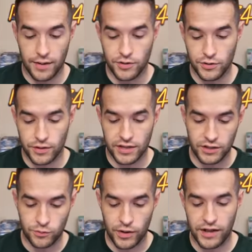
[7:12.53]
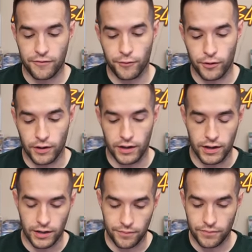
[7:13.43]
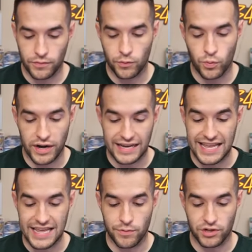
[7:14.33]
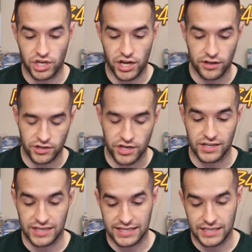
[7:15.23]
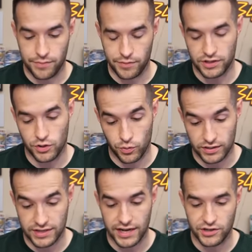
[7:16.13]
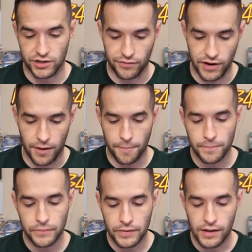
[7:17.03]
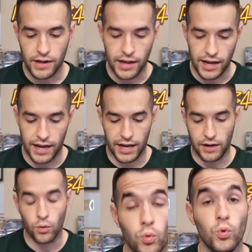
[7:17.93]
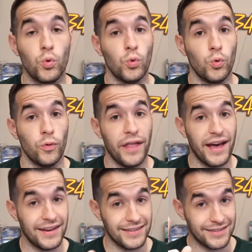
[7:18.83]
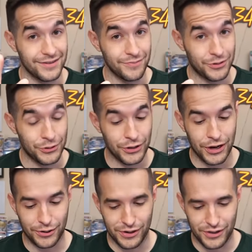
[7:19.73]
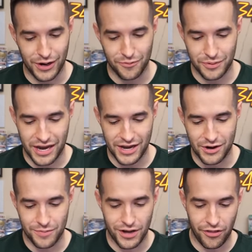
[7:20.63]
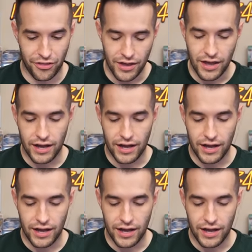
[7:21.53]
I am doing this waiting for, waiting to eat with Chell. She is asleep because she works night shift now. And, ooh, that is good luck right there with the Pecanio Moth.